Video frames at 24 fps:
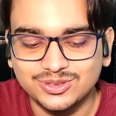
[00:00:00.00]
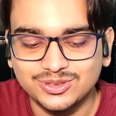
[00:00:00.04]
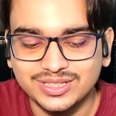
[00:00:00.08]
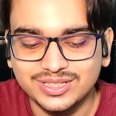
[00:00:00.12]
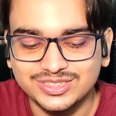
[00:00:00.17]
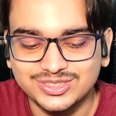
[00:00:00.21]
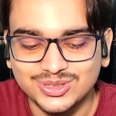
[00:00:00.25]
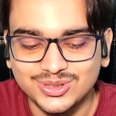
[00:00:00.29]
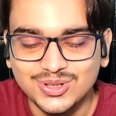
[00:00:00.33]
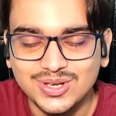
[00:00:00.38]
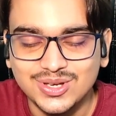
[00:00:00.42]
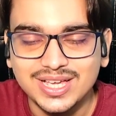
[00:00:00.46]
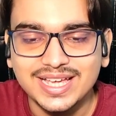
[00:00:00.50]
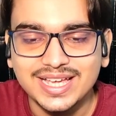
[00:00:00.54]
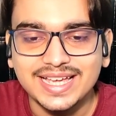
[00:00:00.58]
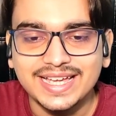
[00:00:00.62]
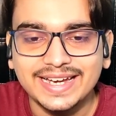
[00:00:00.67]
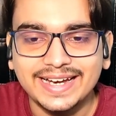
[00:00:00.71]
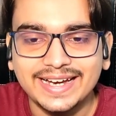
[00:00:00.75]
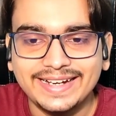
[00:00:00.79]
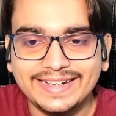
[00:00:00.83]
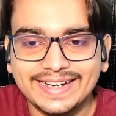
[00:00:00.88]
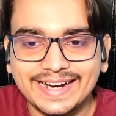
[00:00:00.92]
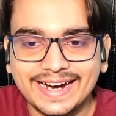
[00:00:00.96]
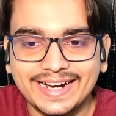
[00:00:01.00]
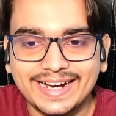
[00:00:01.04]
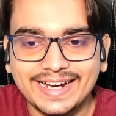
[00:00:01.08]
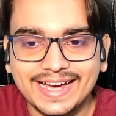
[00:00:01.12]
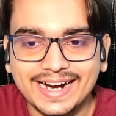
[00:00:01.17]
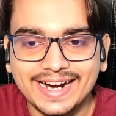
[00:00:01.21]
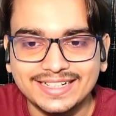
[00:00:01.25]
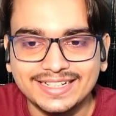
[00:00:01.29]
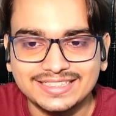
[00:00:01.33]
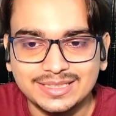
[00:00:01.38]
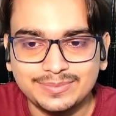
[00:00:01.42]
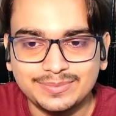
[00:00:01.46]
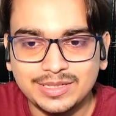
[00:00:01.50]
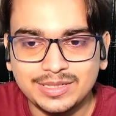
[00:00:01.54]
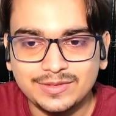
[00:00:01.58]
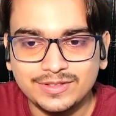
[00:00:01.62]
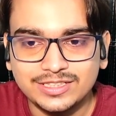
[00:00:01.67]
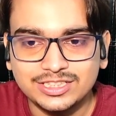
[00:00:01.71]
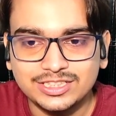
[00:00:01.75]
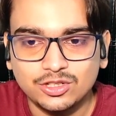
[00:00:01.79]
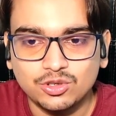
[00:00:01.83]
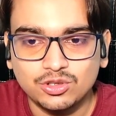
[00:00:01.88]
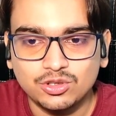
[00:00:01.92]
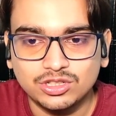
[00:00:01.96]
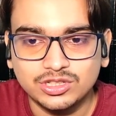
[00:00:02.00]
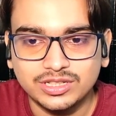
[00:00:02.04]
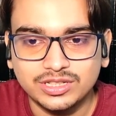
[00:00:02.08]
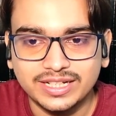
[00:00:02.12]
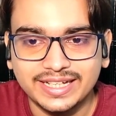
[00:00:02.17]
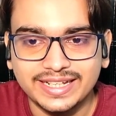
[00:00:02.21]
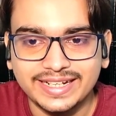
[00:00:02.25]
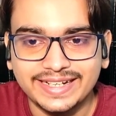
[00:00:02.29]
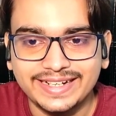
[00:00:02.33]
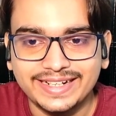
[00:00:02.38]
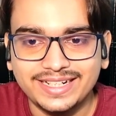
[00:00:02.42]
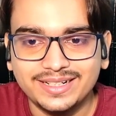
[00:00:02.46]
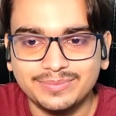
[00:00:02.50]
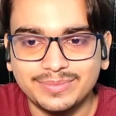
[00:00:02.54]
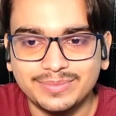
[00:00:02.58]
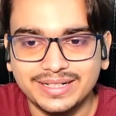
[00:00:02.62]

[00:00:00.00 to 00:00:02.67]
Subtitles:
Okay, so it had RGB, which looked great,